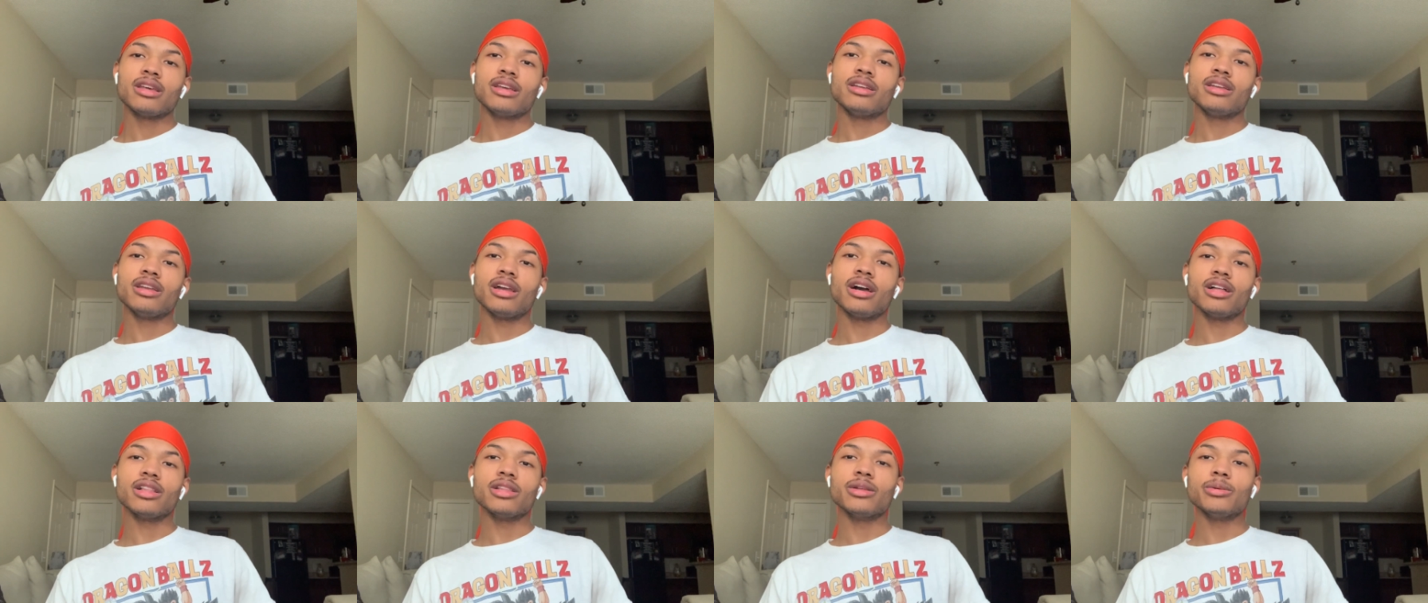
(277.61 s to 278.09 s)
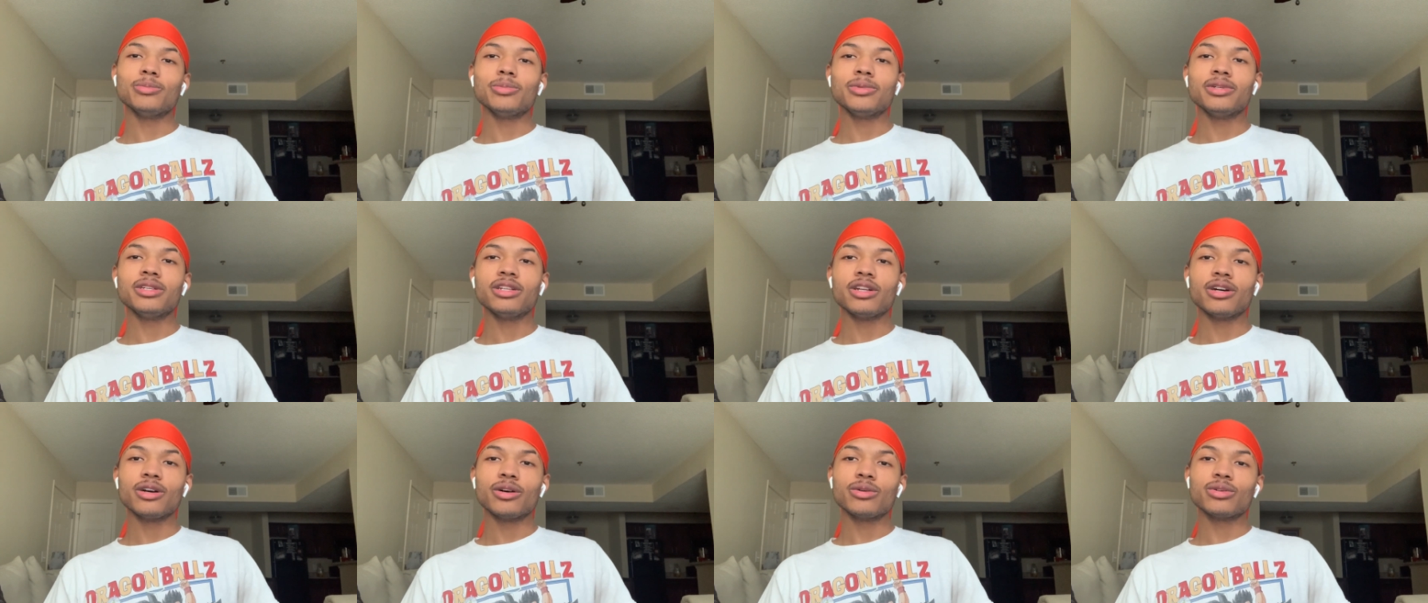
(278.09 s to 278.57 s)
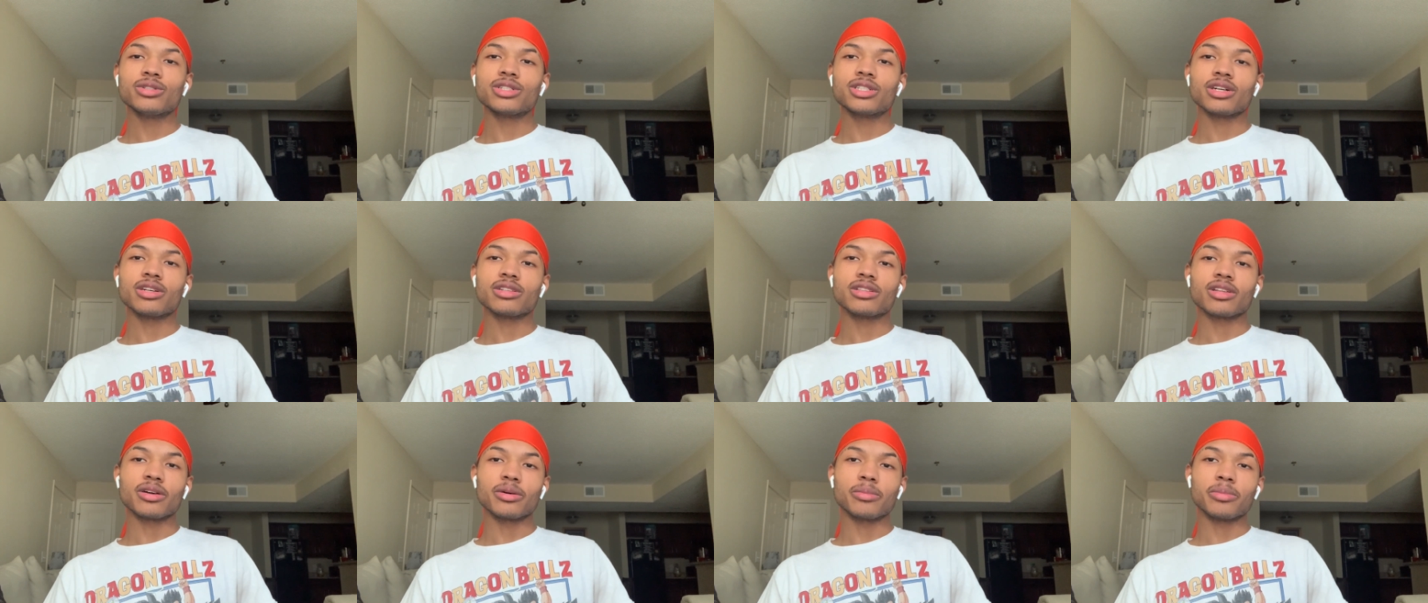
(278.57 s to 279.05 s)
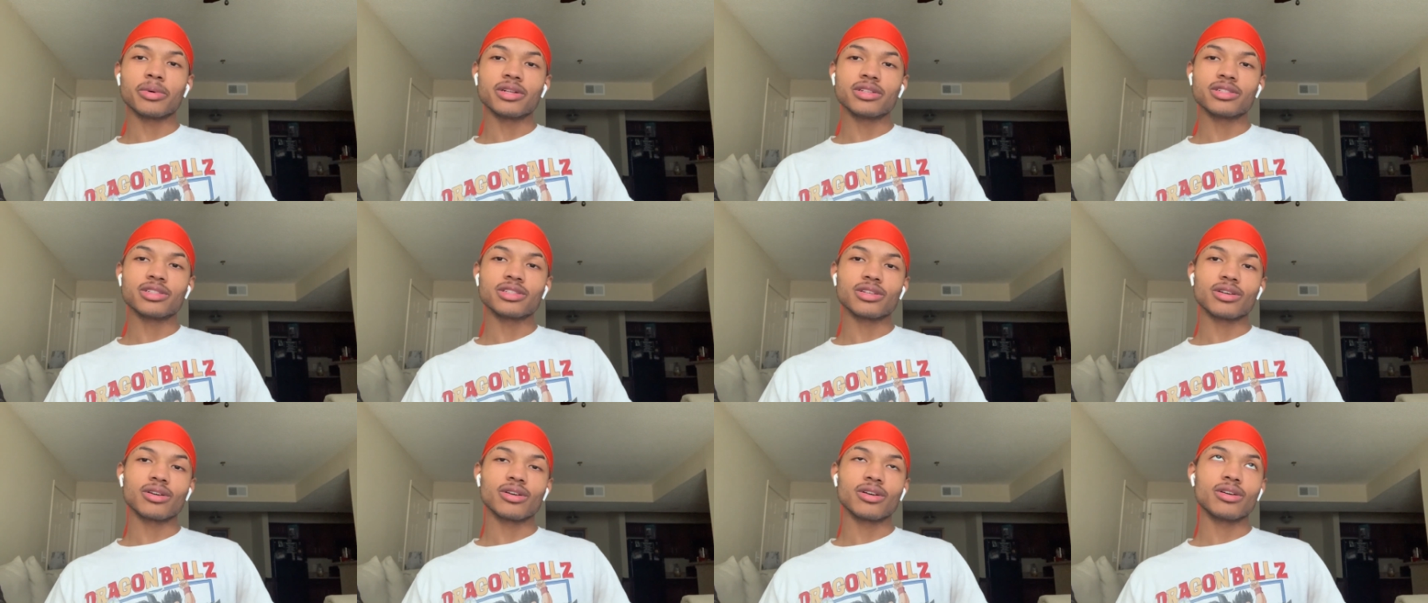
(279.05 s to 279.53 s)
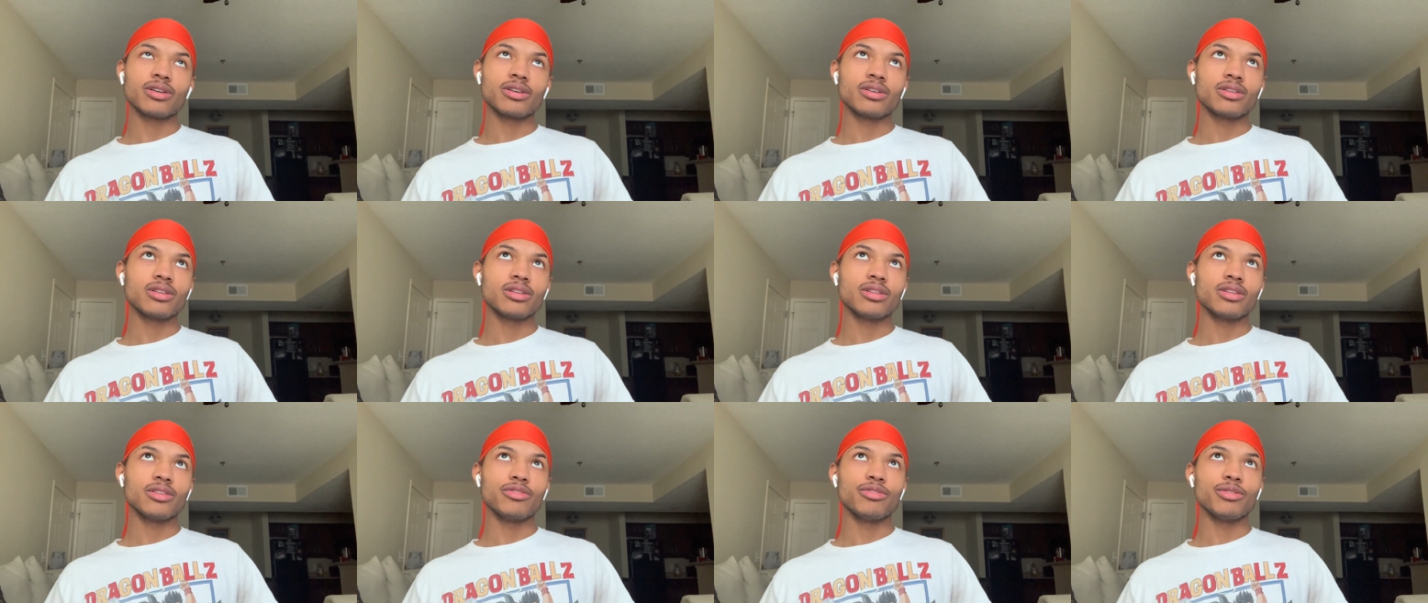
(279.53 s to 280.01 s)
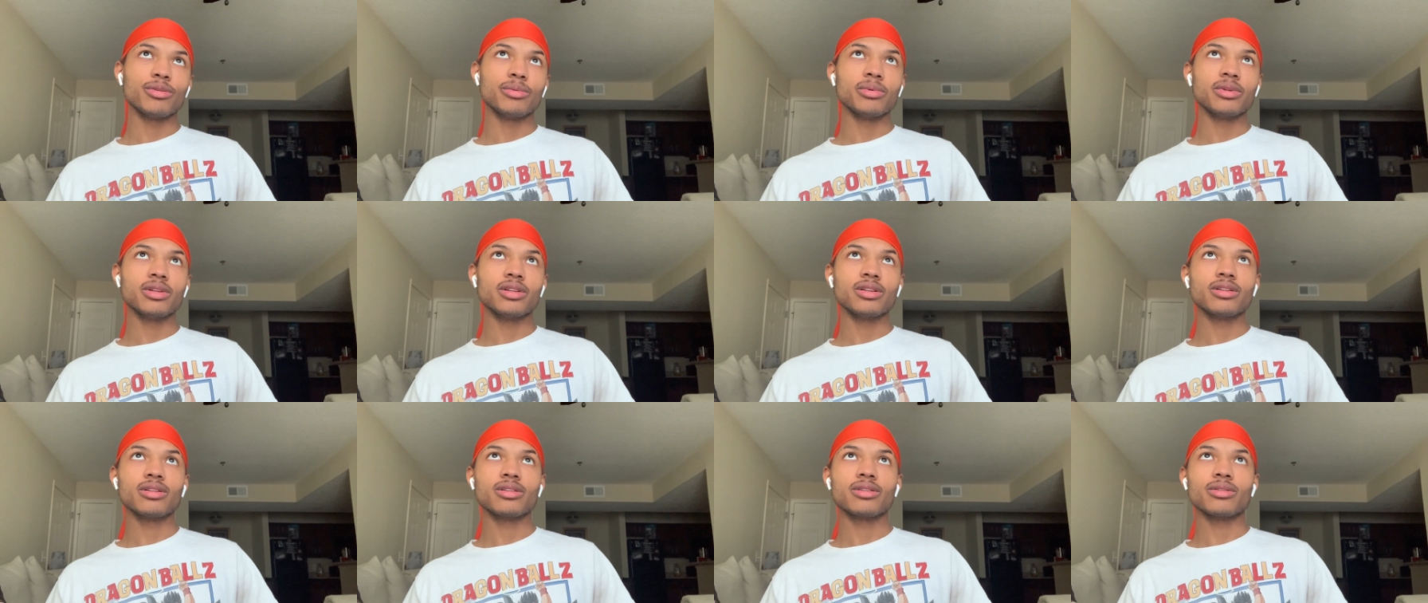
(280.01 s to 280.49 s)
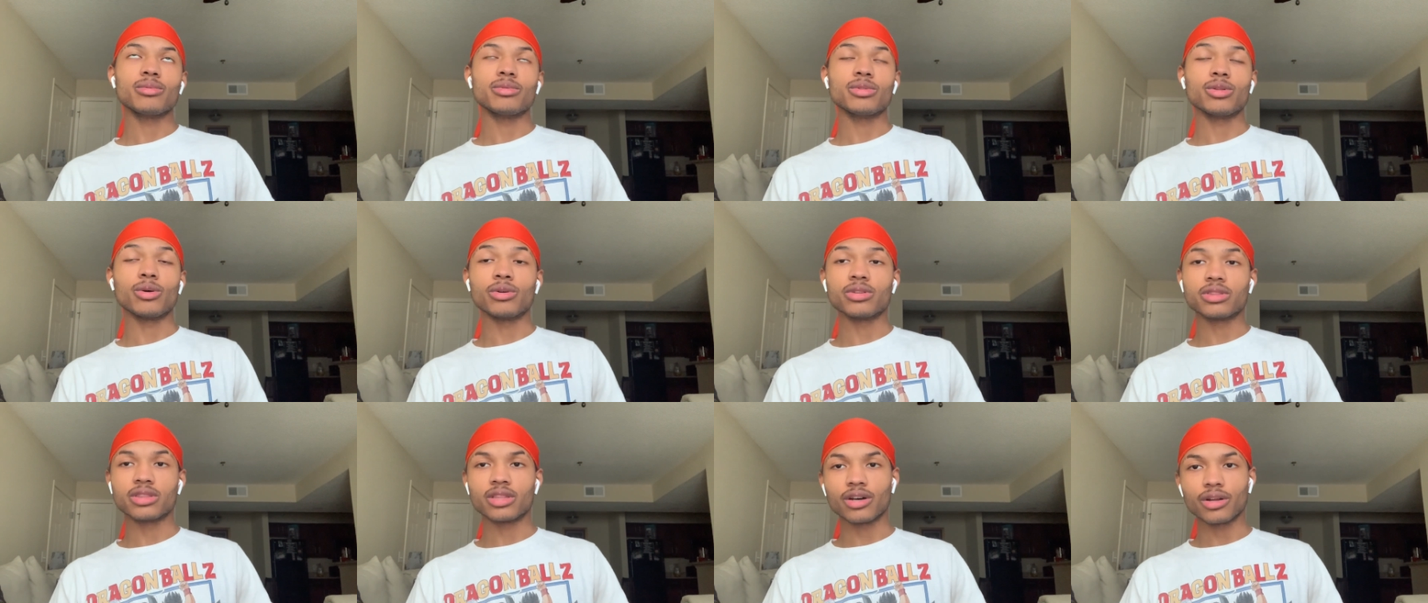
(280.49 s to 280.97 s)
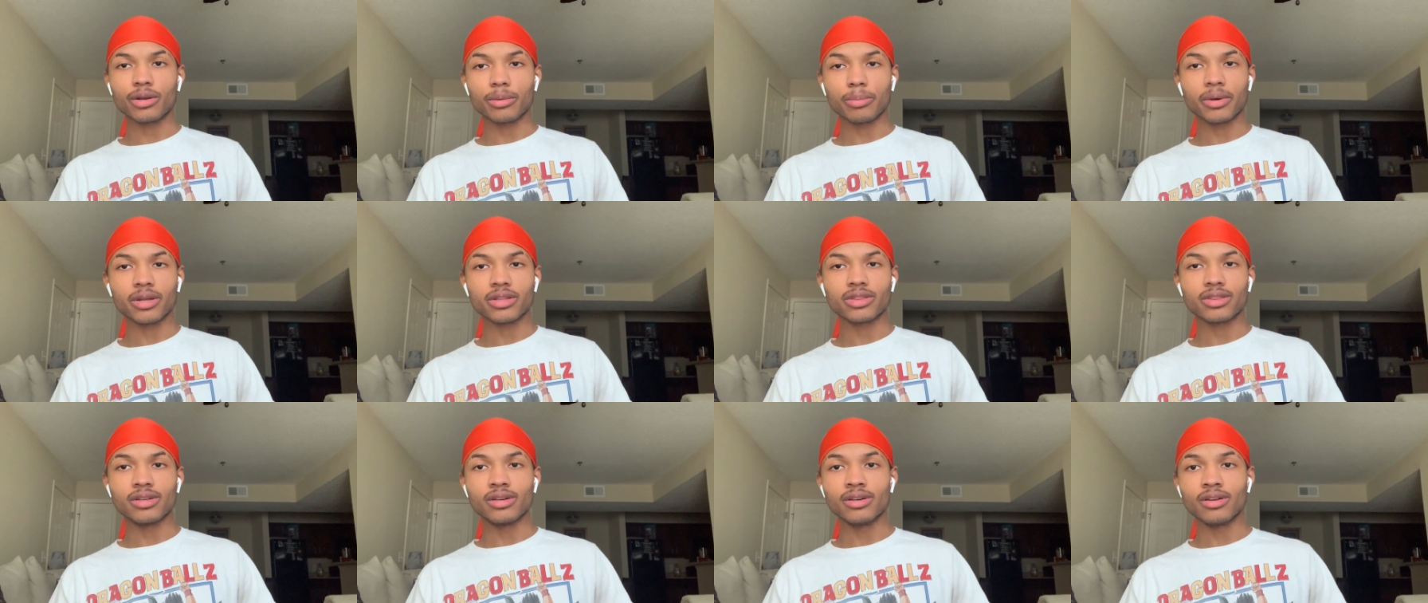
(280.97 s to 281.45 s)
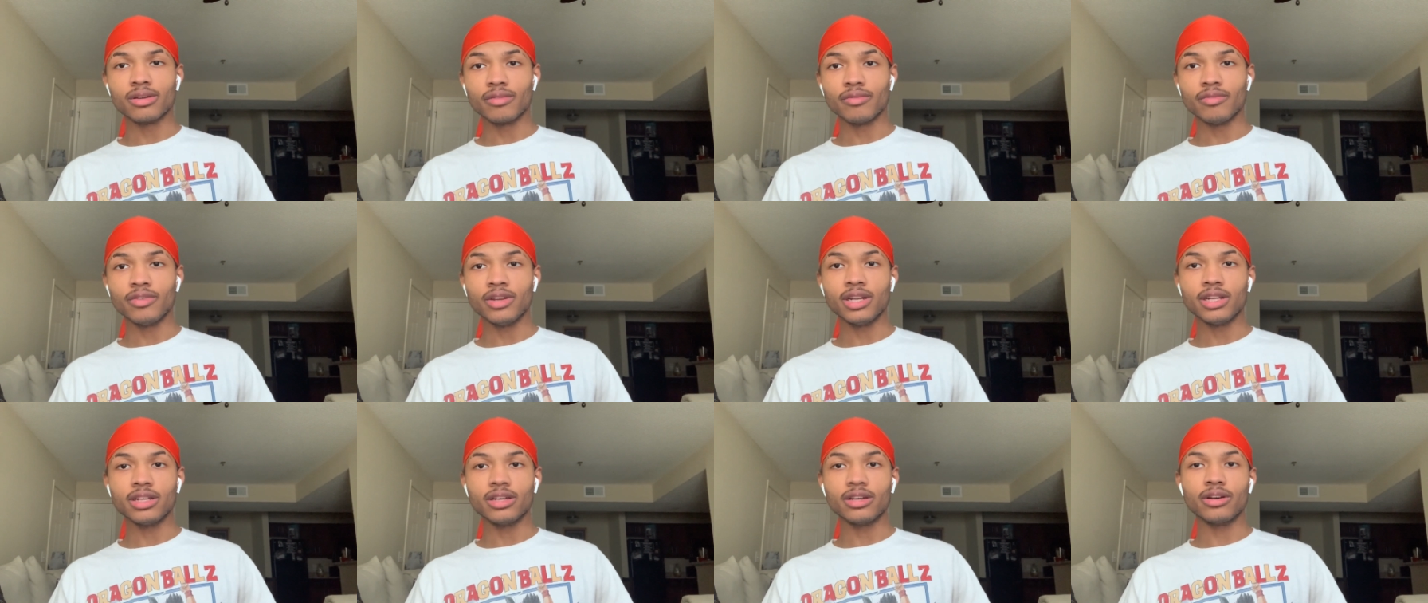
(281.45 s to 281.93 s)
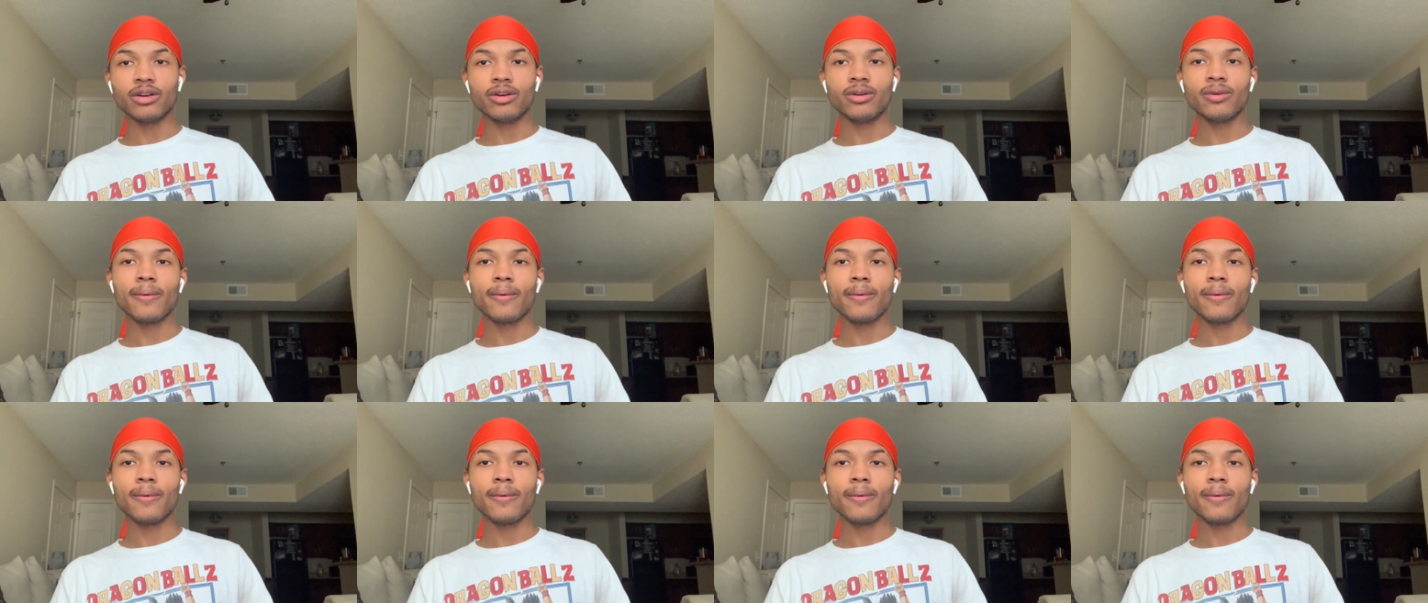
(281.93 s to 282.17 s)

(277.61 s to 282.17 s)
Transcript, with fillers: y'all let me know what y'all thought about the song. You feel me? What you thought about the video